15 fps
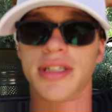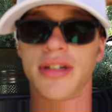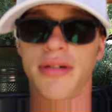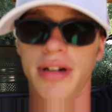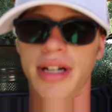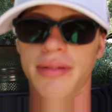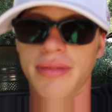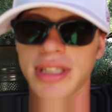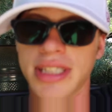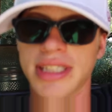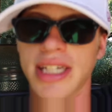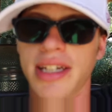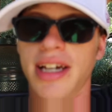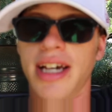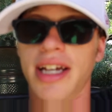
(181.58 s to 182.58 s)
a great
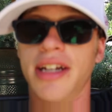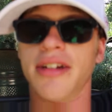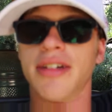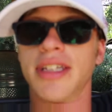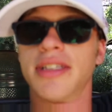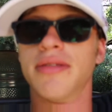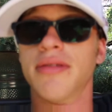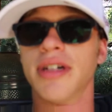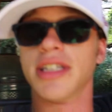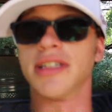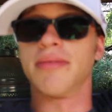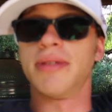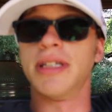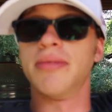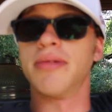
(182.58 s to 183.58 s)
Wednesday night, and hearing stories
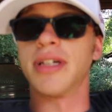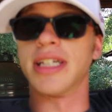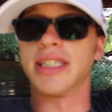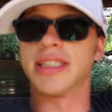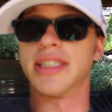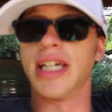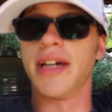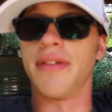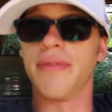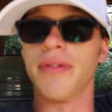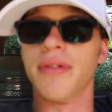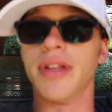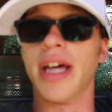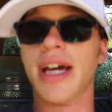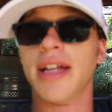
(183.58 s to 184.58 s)
of people get saved
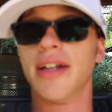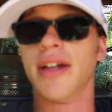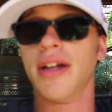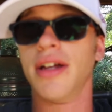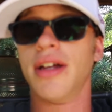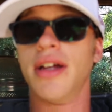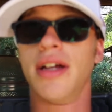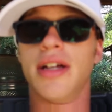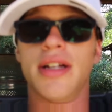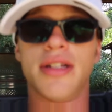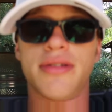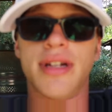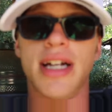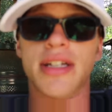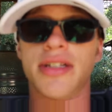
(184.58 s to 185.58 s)
through that
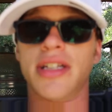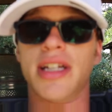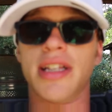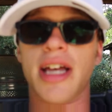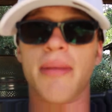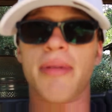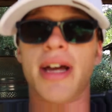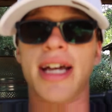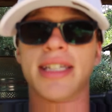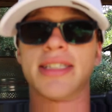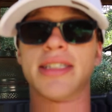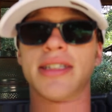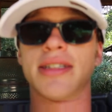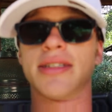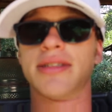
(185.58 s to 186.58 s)
tragedy and that
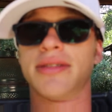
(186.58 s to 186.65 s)
passing.